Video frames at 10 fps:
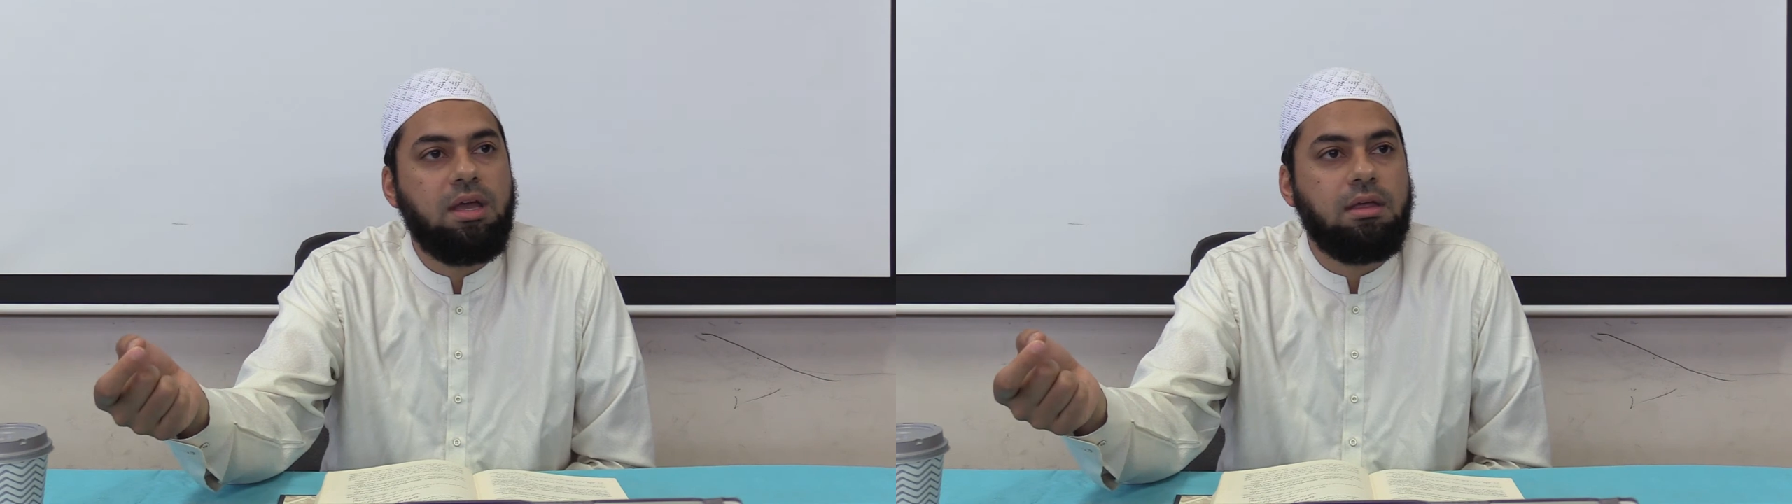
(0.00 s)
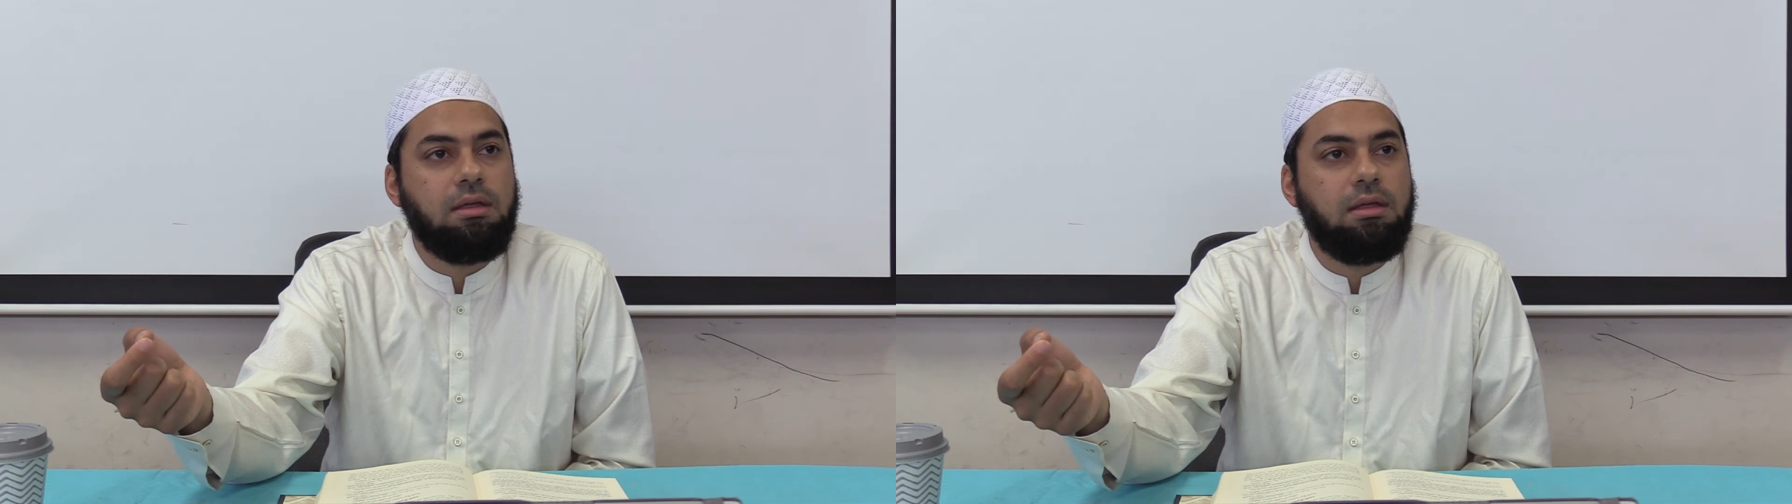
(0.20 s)

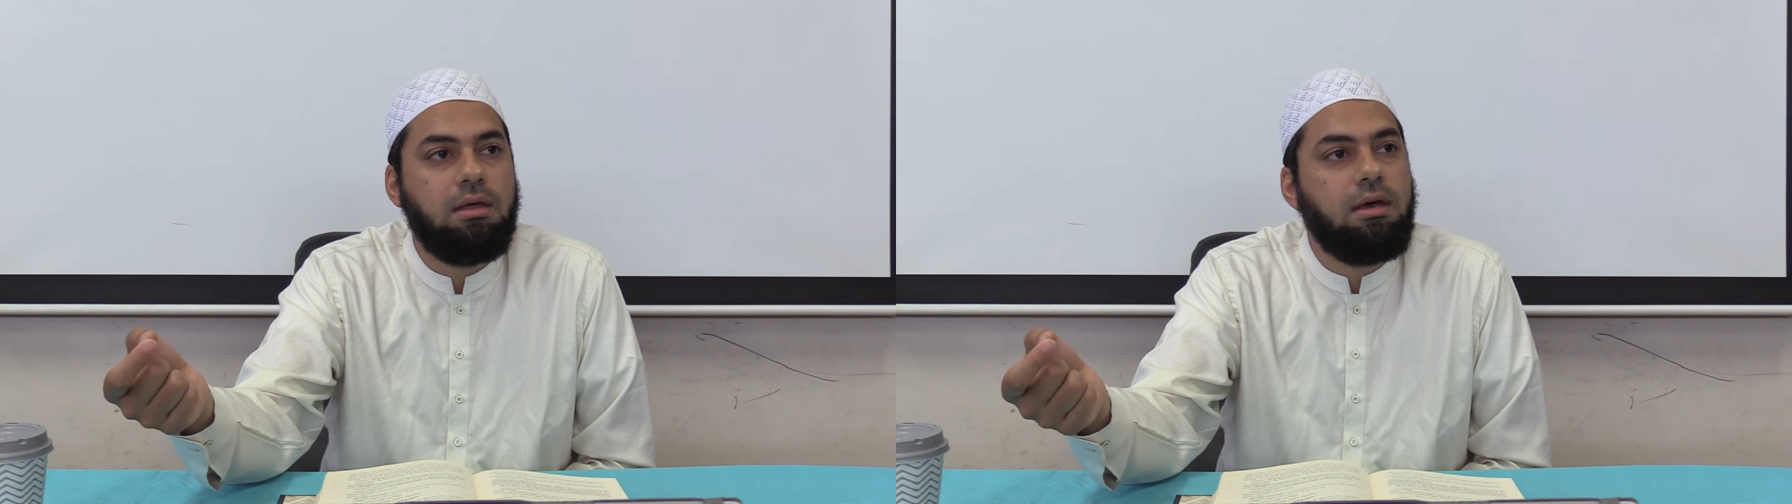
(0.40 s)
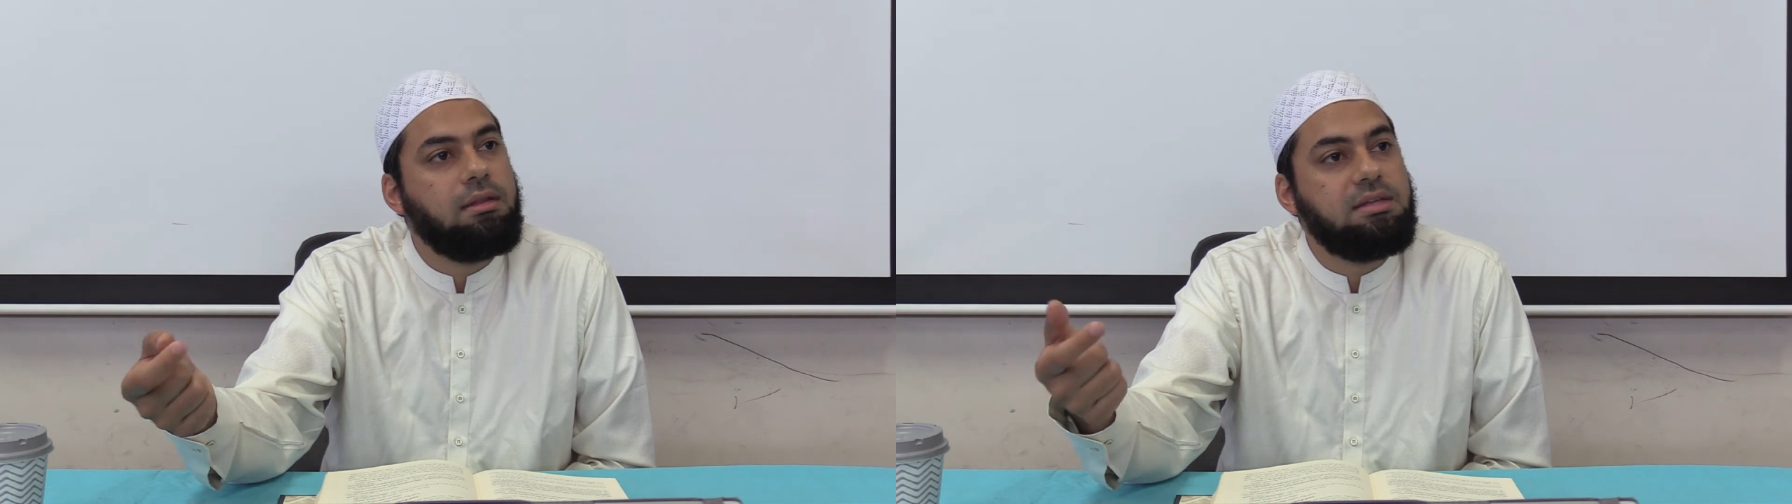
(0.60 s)
way?
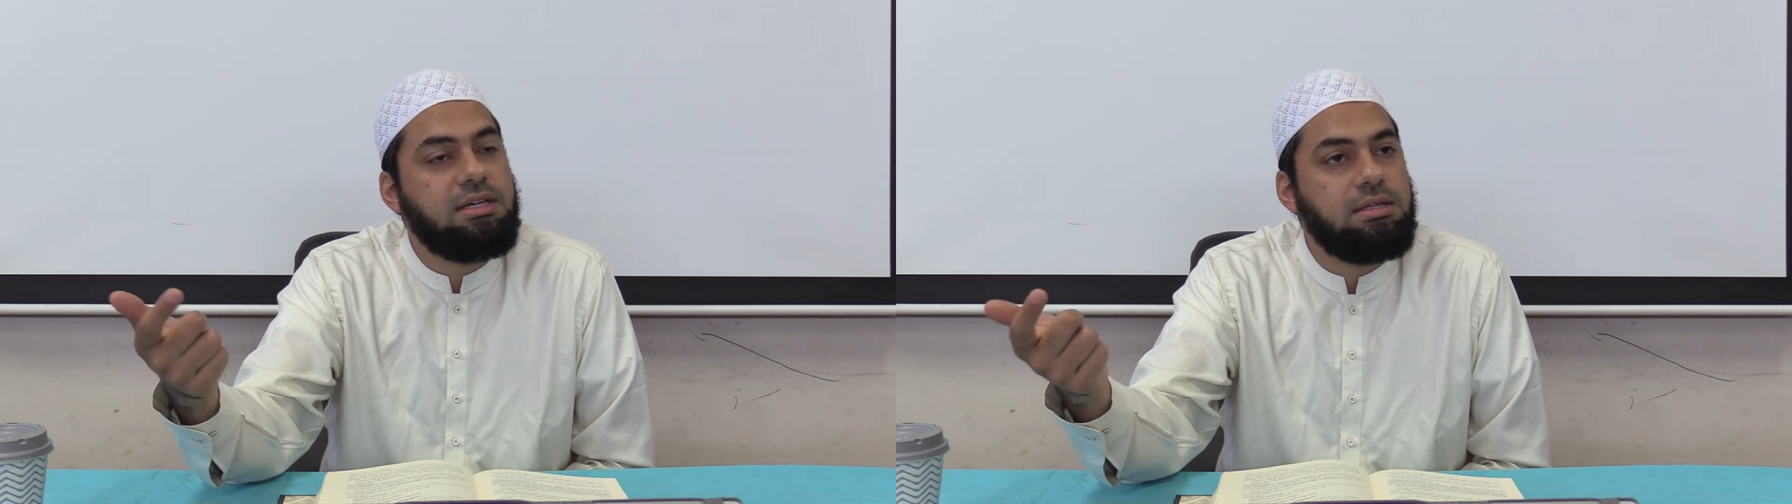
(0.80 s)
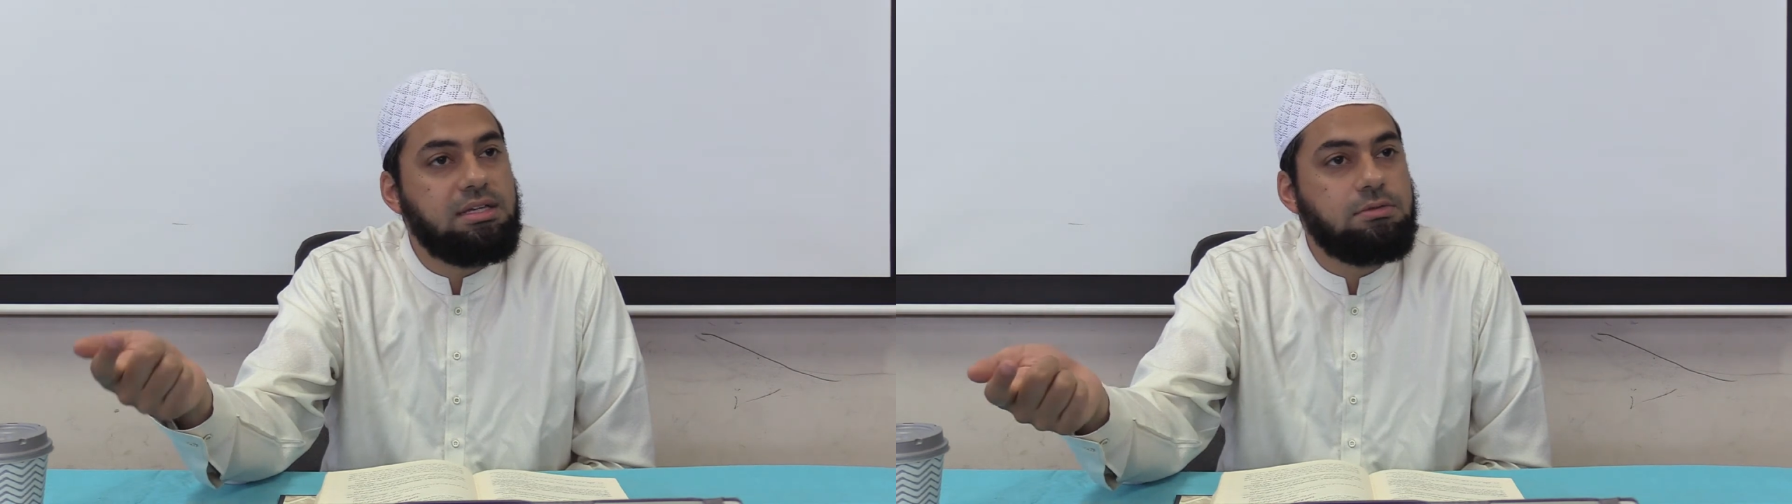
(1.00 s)
They
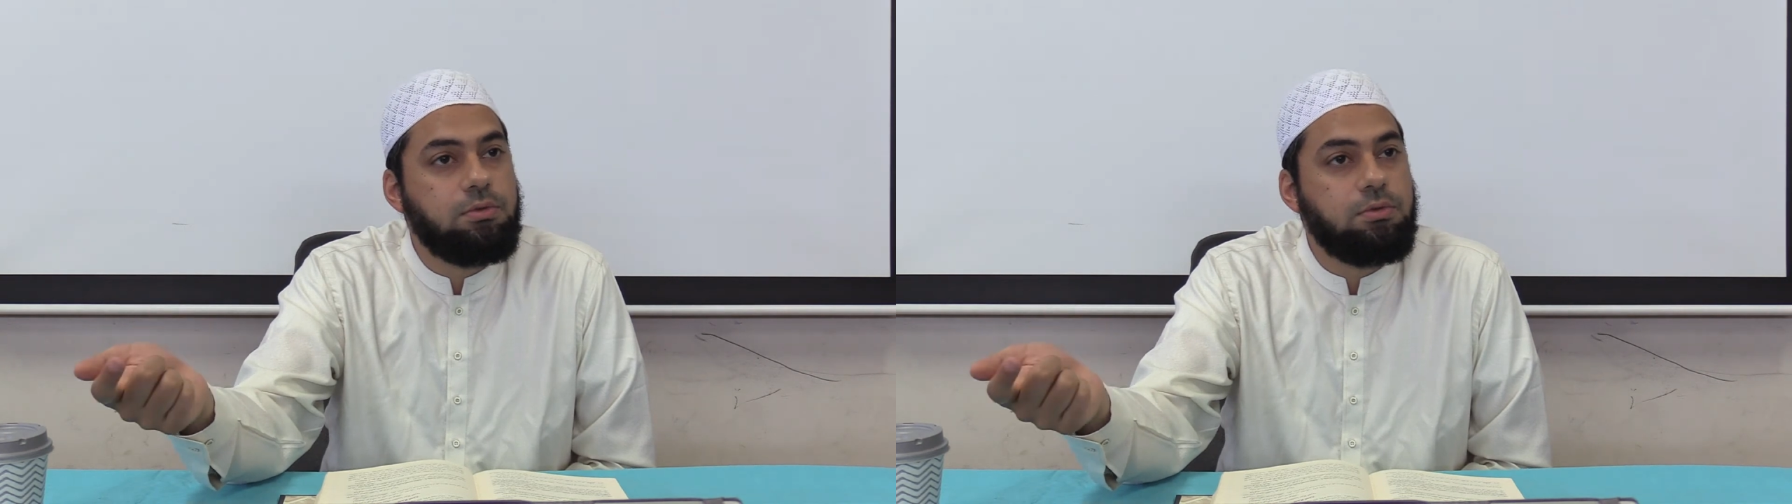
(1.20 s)
said, yes,